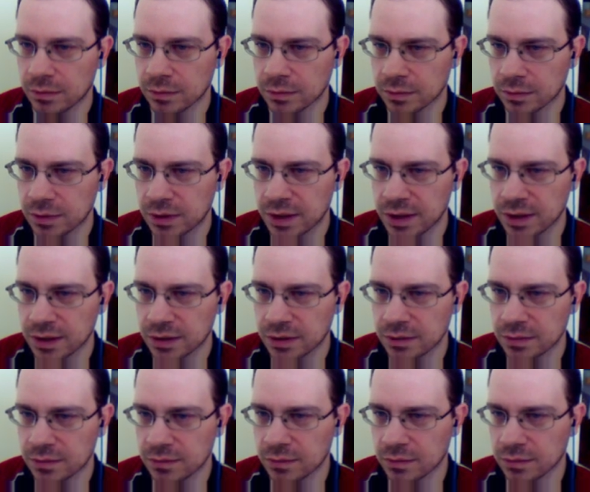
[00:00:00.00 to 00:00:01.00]
on
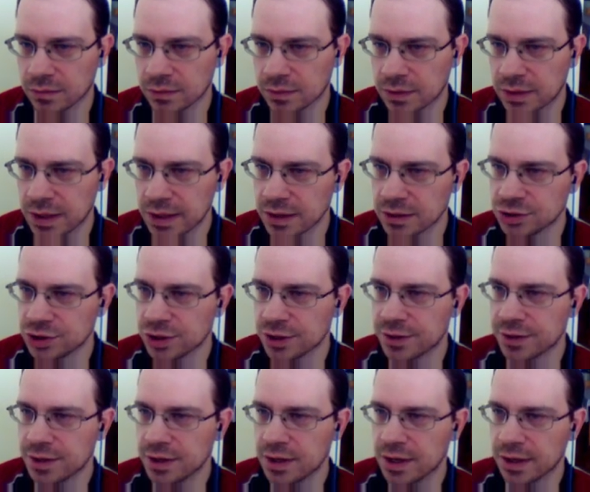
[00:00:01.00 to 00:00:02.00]
king
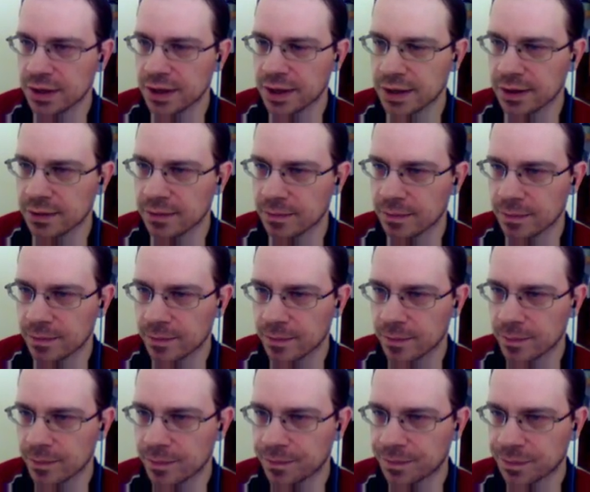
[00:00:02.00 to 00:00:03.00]
g3 again.
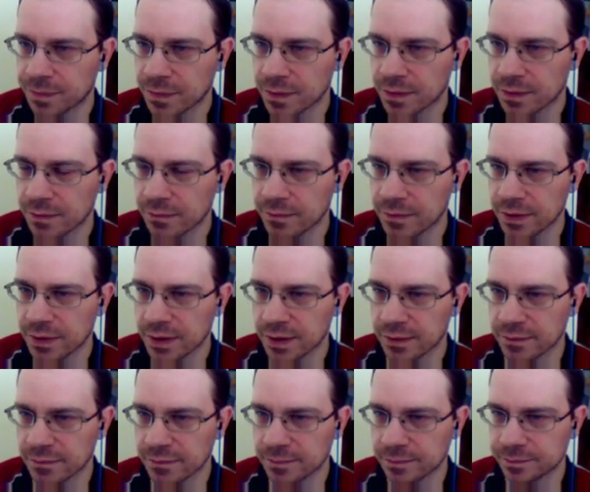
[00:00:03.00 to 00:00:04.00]

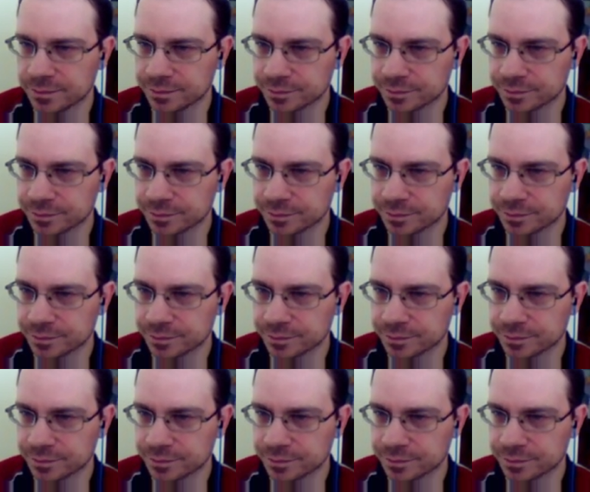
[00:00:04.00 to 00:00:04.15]
Yeah,